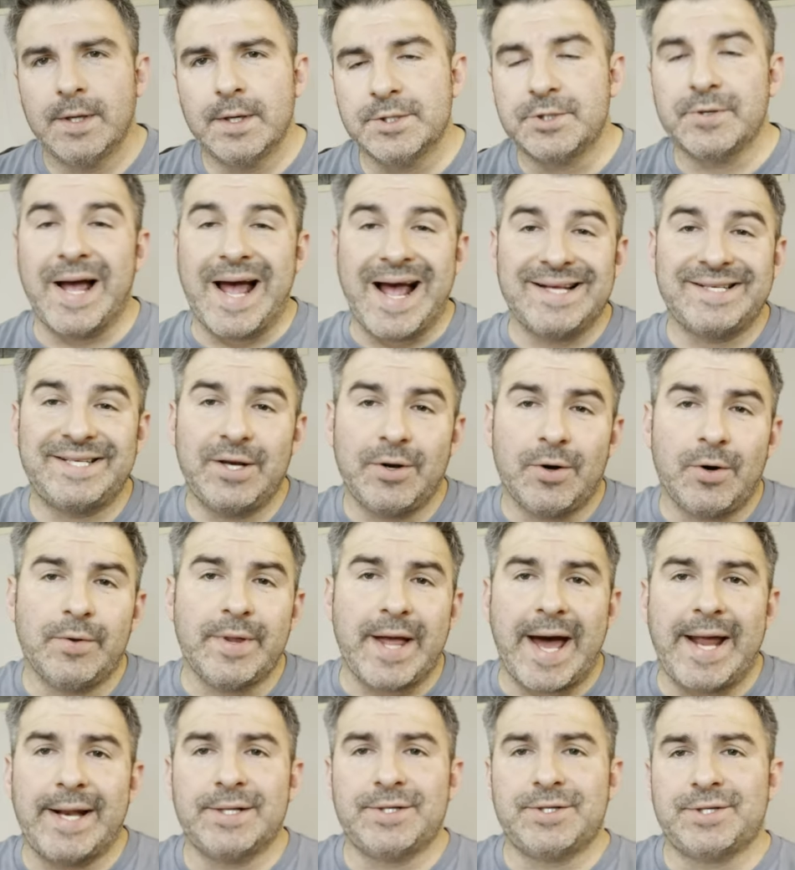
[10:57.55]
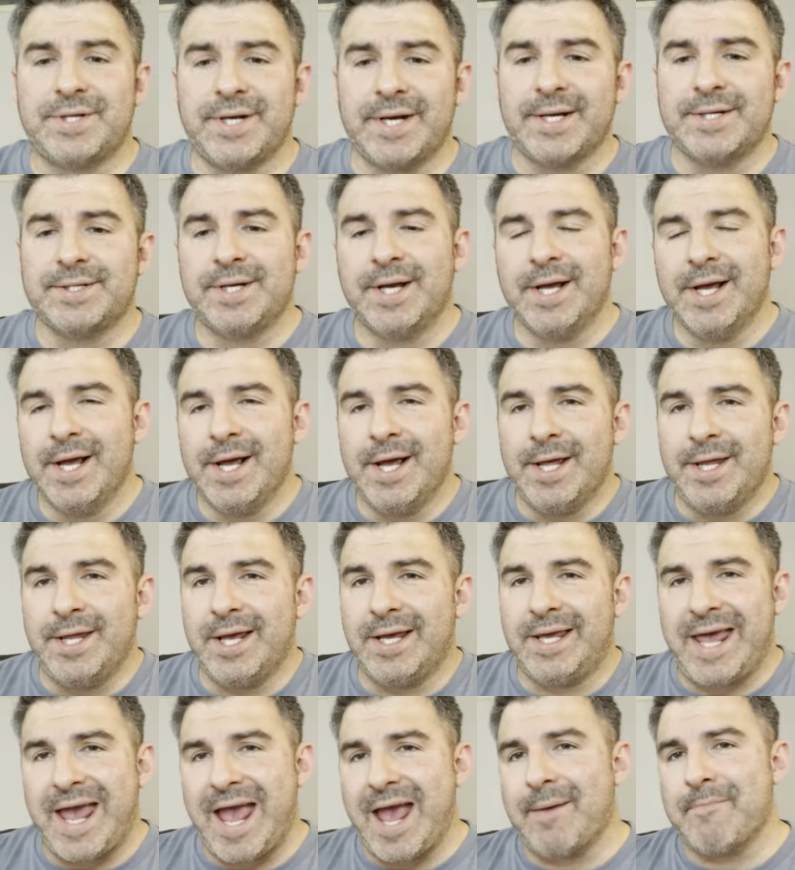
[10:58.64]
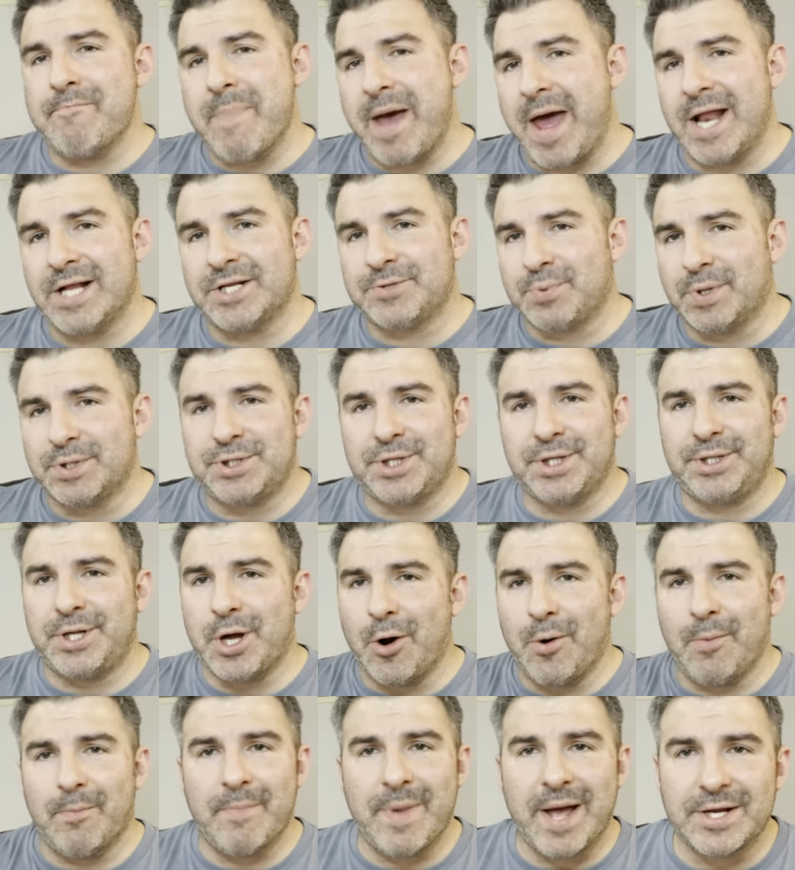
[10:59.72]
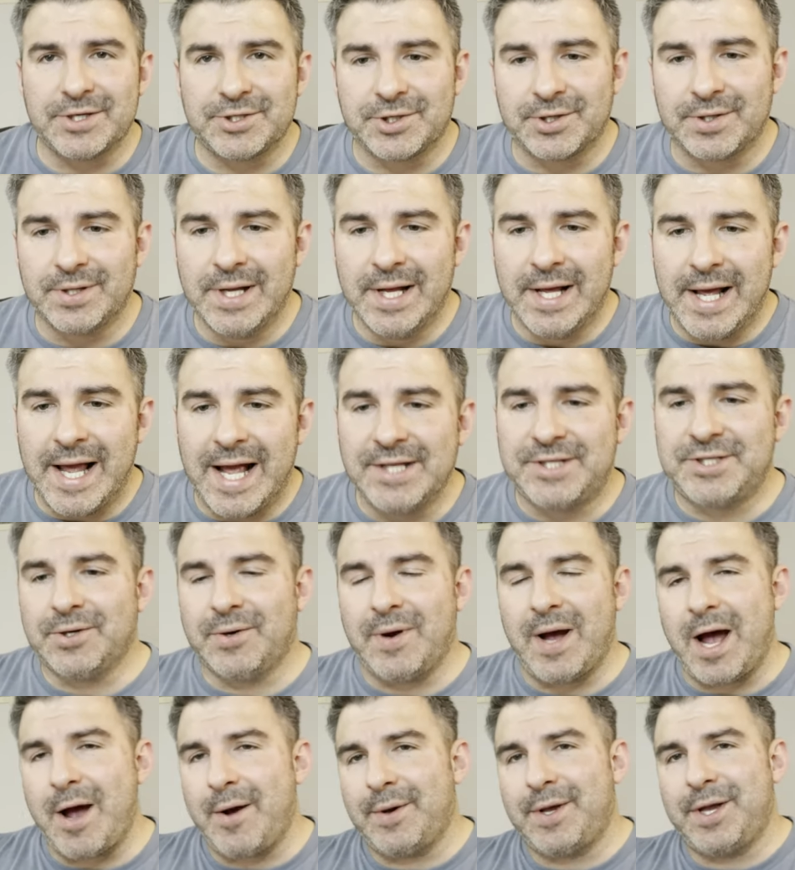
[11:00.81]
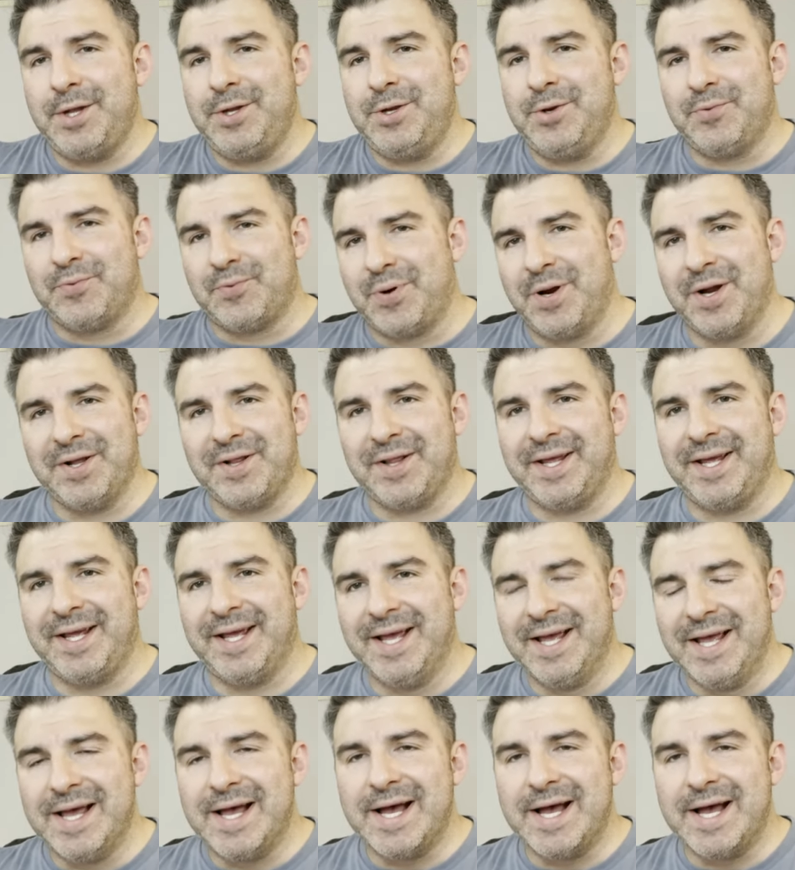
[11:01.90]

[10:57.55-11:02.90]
So as the old adage says, you can't manage what you don't measure. And so how can you really